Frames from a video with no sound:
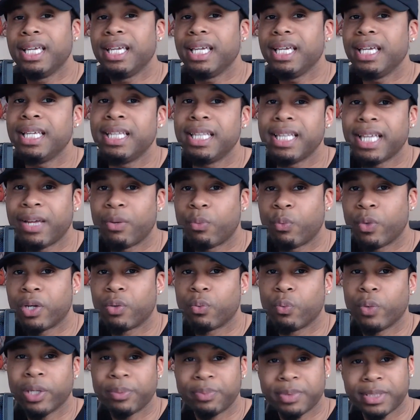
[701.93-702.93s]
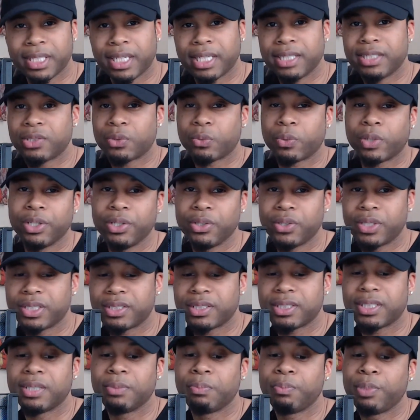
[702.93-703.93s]
in that one website to where you could
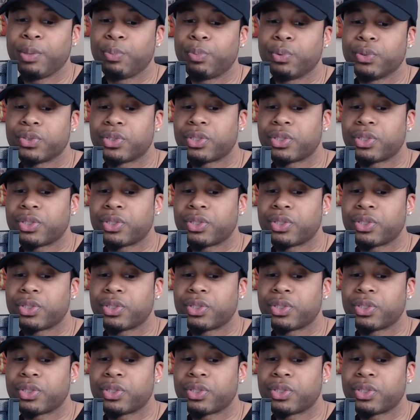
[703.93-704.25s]
send people.